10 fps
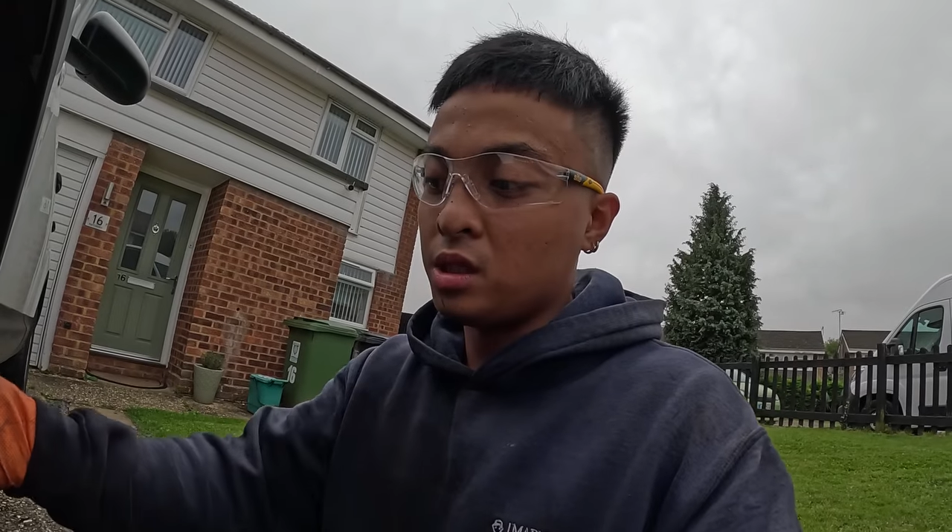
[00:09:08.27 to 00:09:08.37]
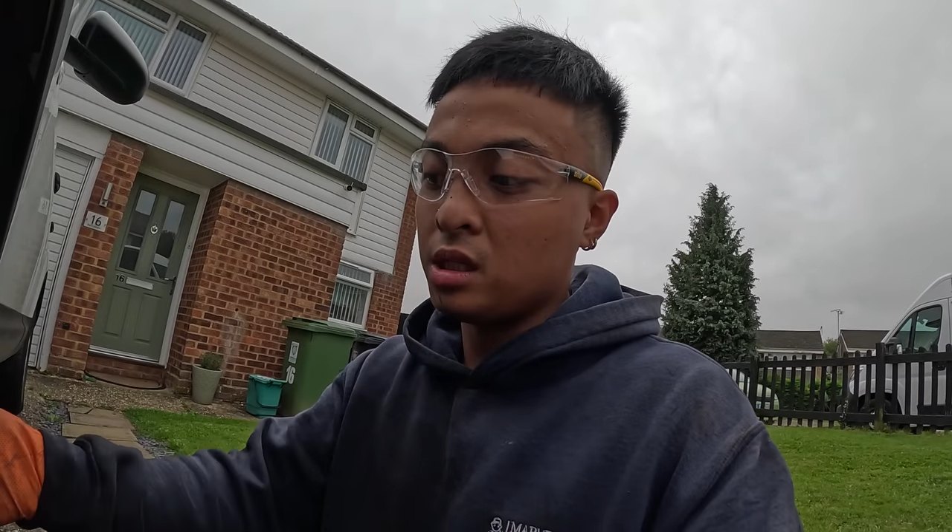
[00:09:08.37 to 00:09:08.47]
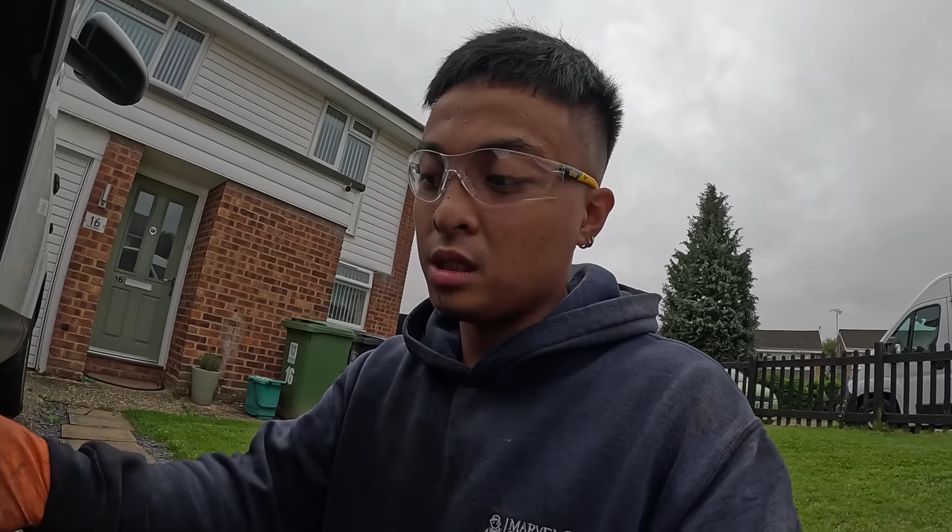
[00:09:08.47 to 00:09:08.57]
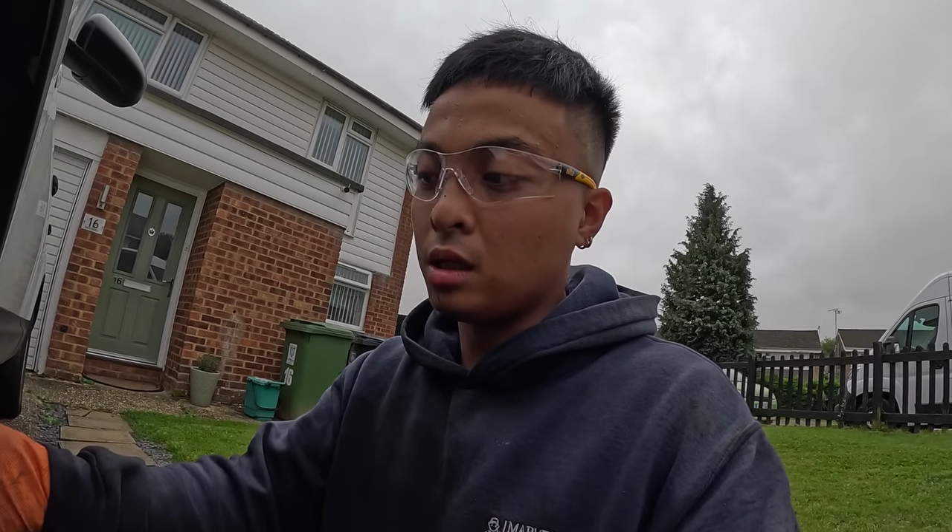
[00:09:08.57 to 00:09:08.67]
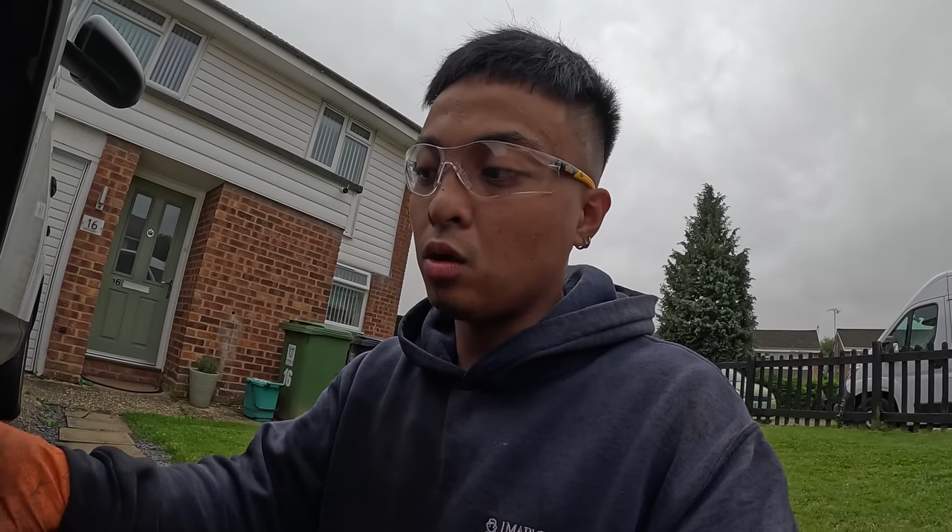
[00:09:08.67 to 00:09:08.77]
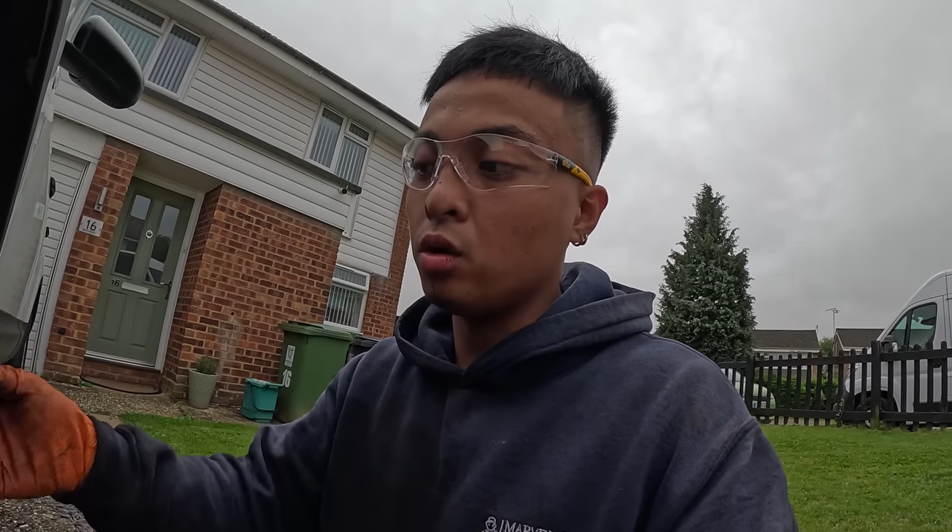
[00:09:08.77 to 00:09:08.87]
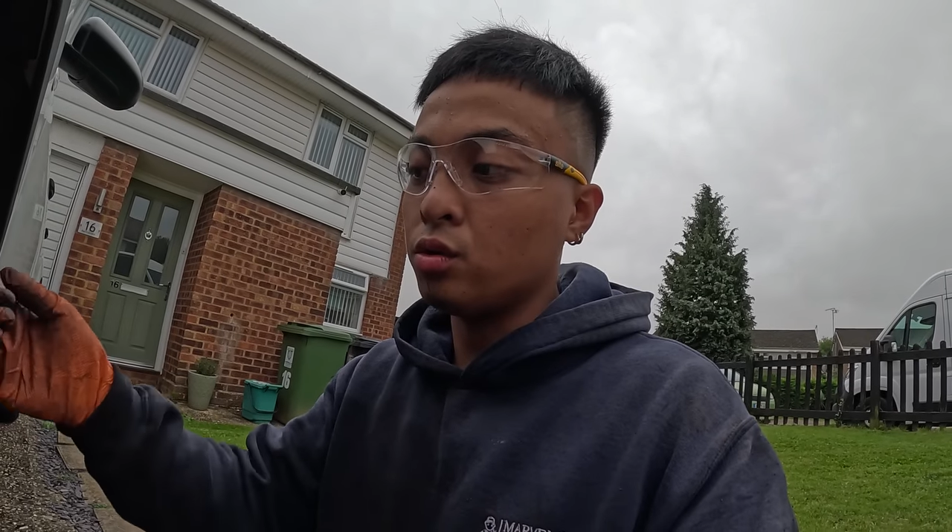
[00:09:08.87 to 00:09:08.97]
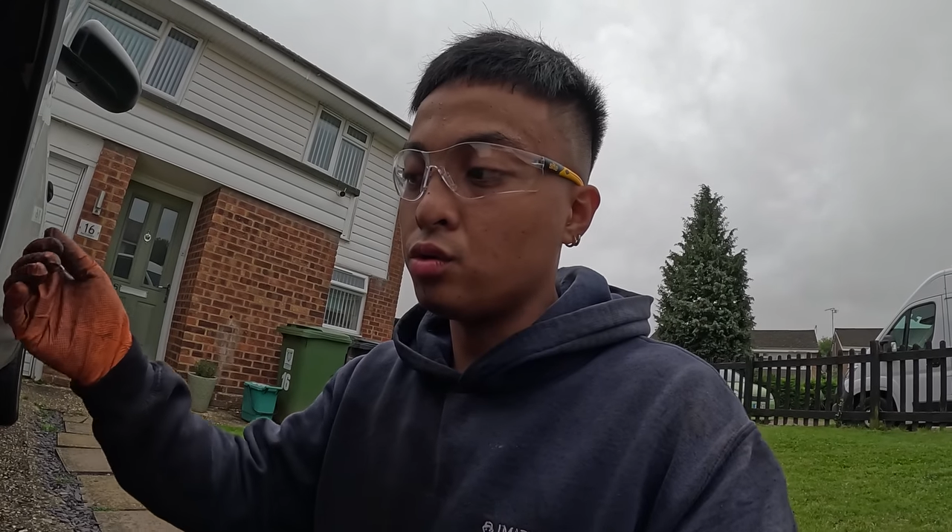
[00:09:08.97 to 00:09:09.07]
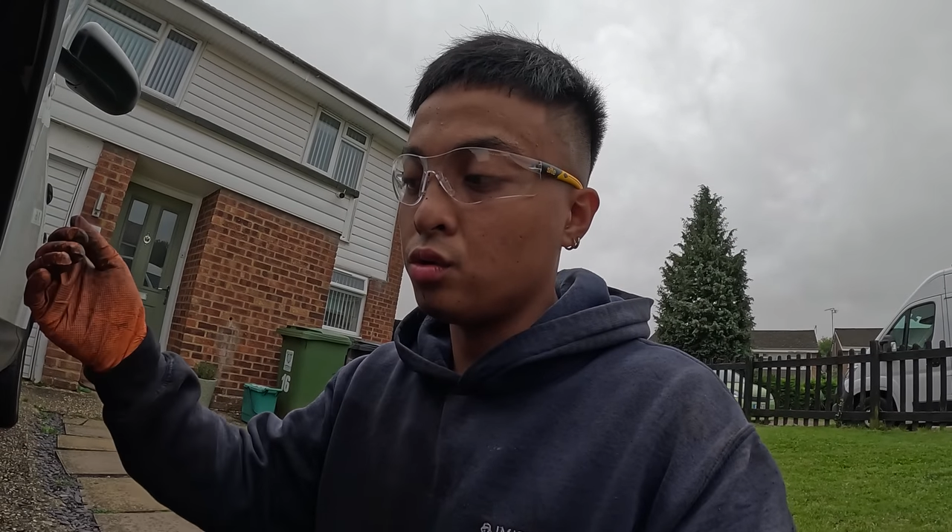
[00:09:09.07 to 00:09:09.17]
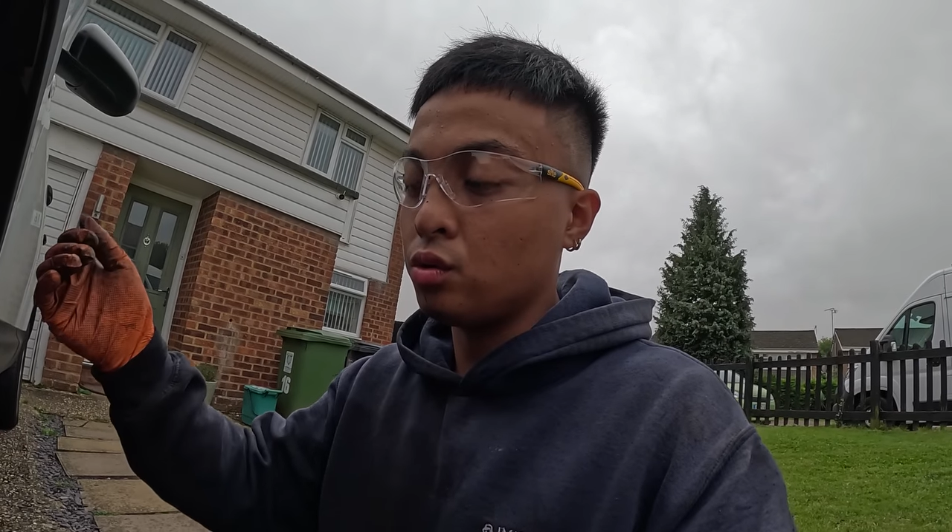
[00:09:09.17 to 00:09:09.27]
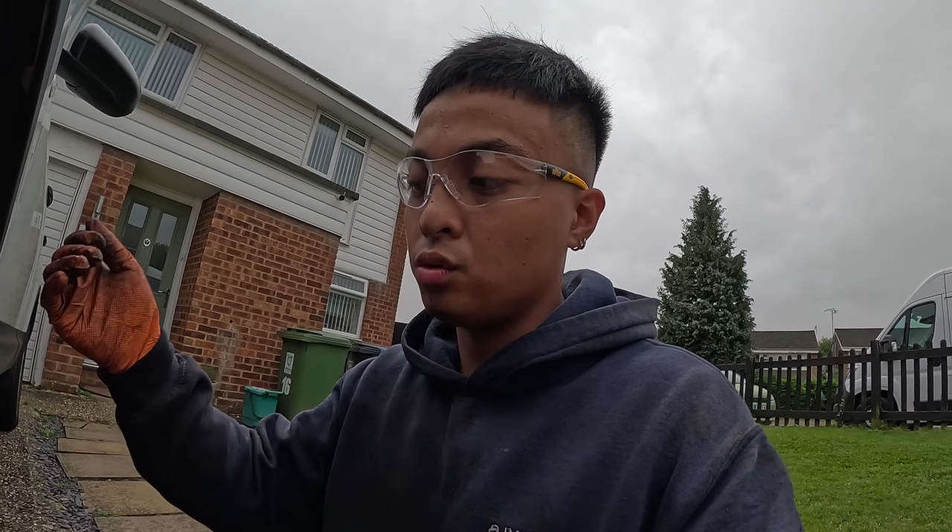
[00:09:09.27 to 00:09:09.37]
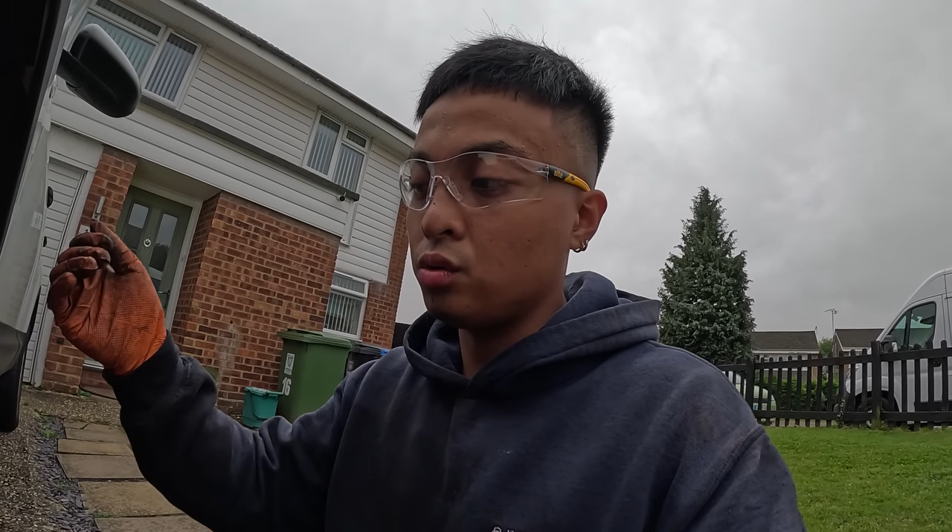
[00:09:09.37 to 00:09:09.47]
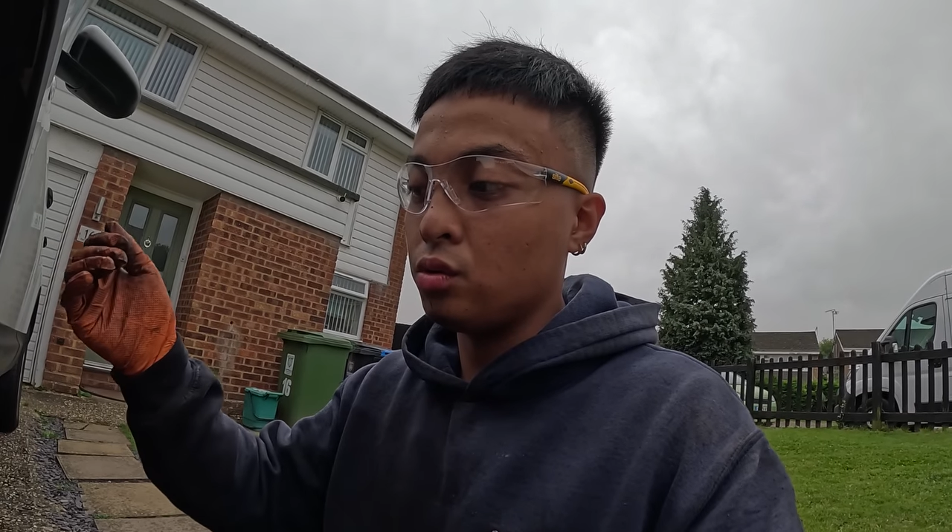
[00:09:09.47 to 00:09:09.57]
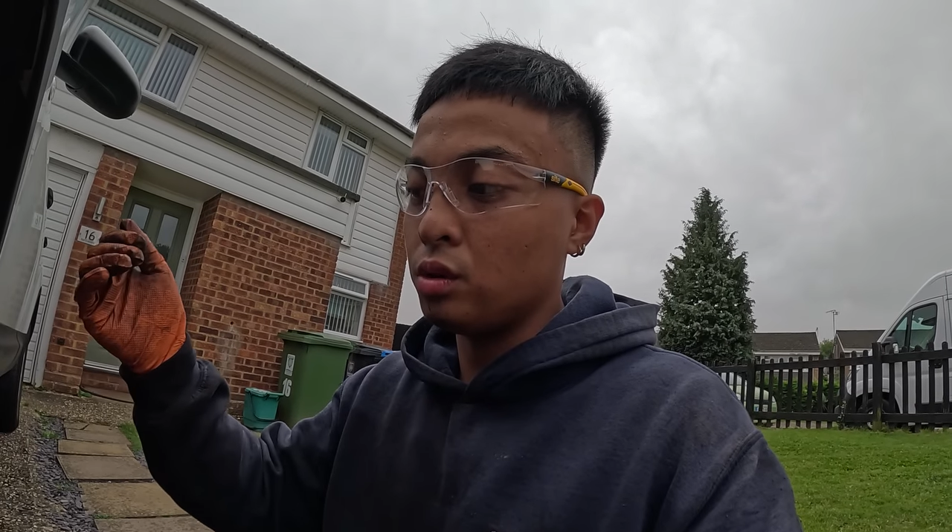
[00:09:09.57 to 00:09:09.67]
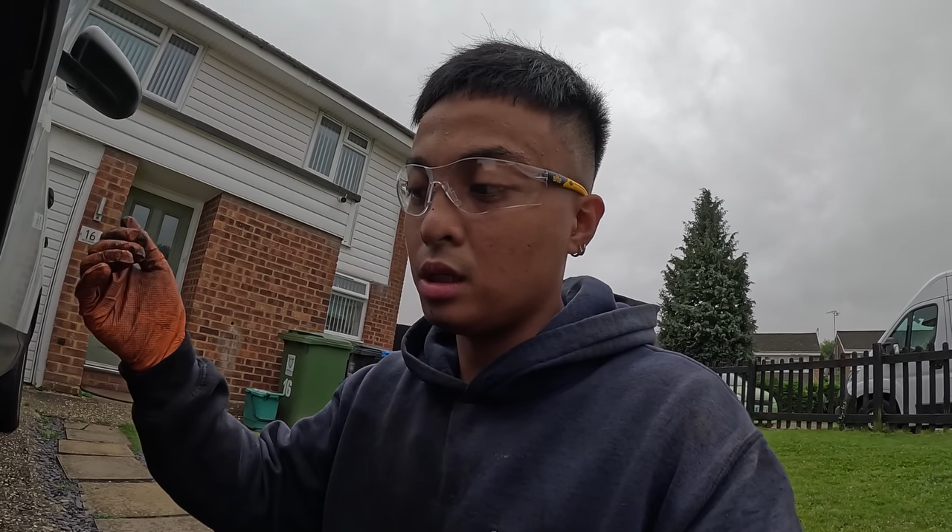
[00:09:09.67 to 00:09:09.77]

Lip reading: seizing onto